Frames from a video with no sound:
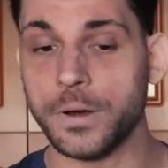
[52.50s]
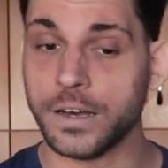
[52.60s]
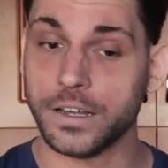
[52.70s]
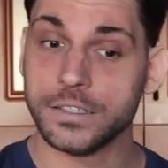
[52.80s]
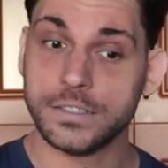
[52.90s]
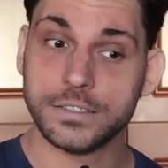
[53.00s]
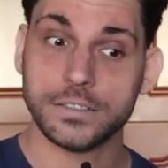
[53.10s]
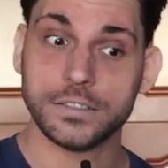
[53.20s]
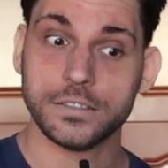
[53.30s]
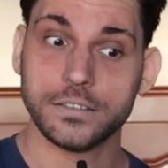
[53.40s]
but
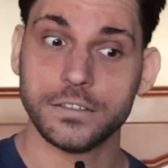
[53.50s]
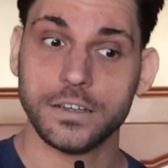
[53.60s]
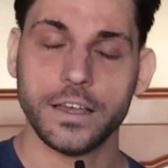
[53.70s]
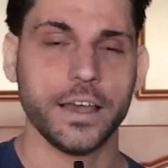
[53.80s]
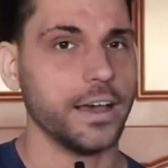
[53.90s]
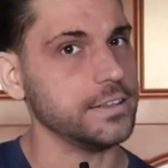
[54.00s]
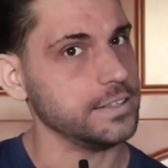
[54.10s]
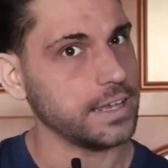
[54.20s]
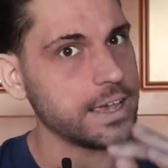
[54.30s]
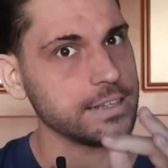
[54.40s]
at
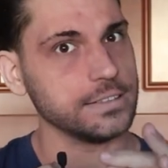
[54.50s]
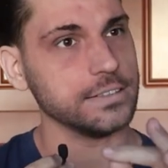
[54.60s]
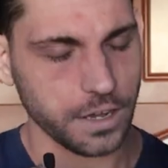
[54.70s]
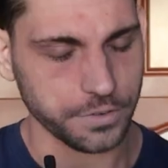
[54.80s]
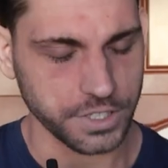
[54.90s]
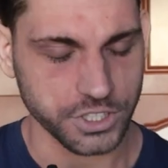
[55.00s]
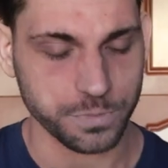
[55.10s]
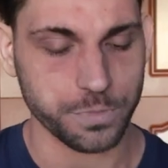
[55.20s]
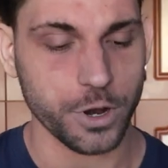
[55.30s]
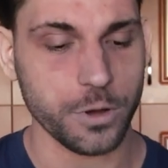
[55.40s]
the end of
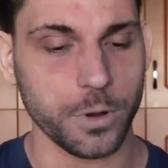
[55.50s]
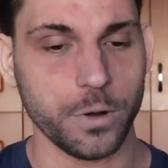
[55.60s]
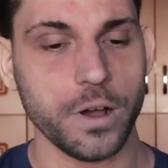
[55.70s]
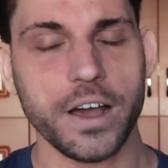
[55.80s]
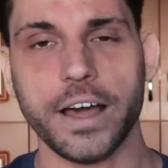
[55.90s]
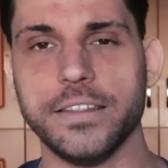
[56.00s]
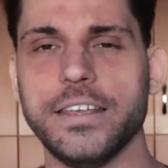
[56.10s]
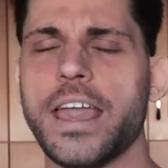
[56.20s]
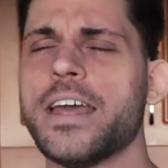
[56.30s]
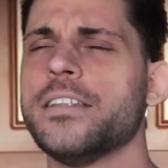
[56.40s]
his promo, at
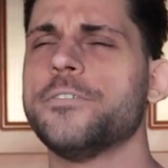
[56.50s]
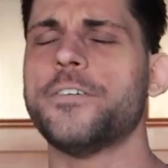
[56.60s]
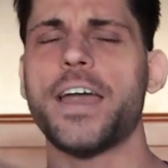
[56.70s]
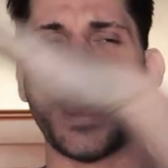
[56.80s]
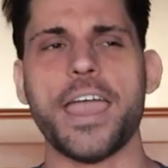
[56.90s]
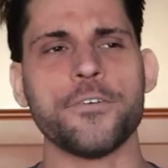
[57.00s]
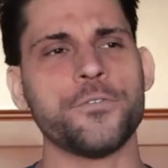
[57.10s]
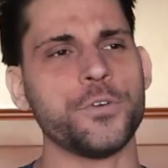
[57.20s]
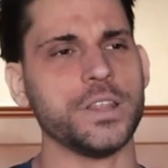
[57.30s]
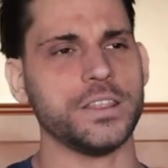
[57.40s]
the end of
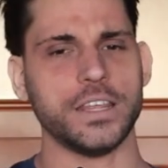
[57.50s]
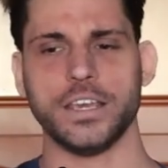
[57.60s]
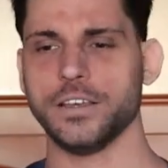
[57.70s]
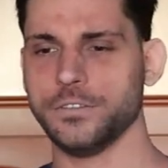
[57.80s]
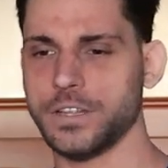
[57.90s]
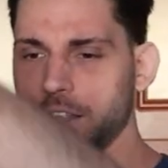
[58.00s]
everything